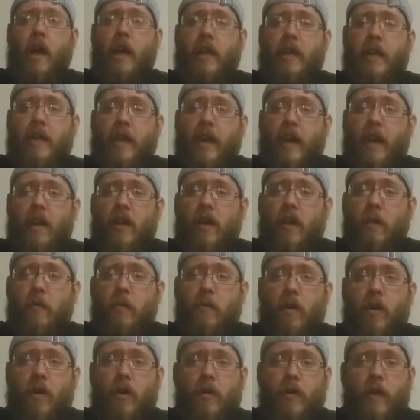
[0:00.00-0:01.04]
He got a
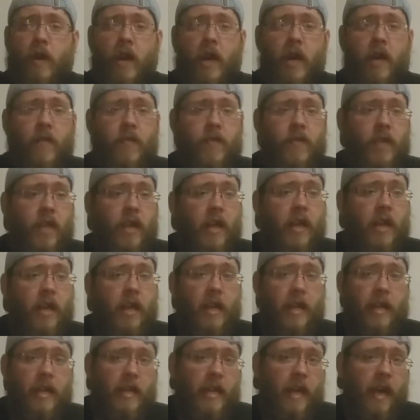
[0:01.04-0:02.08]
couple autographs.
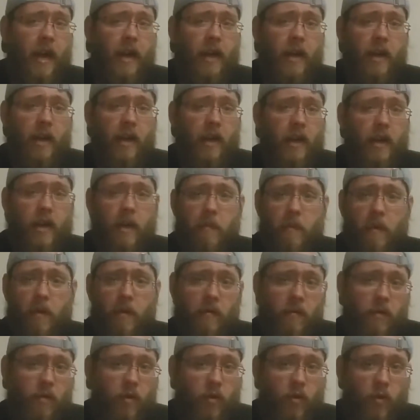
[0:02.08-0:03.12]
He got a
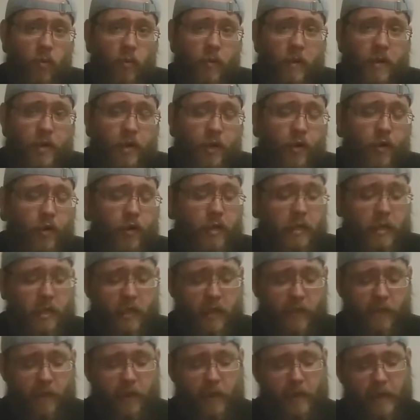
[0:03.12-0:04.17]
couple cool pictures and
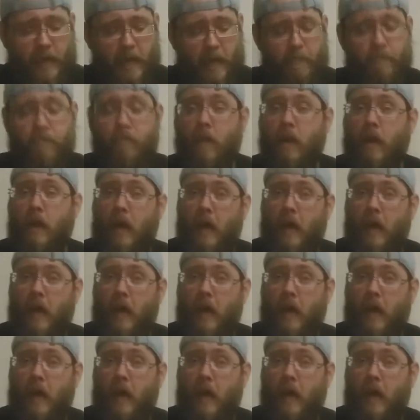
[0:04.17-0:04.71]
stuff like that.